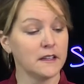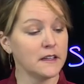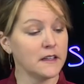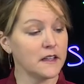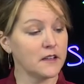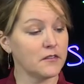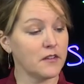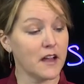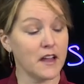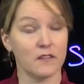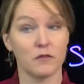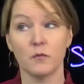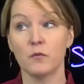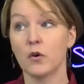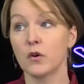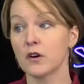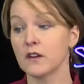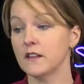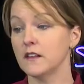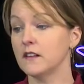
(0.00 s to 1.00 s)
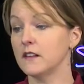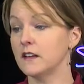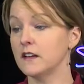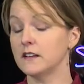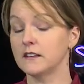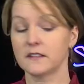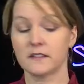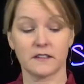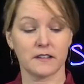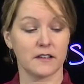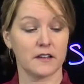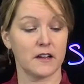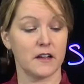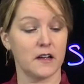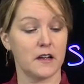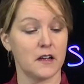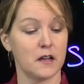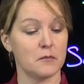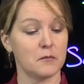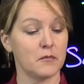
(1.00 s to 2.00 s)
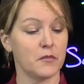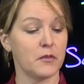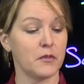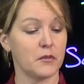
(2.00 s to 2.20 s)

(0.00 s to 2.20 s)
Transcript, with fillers: If I have more than this, um,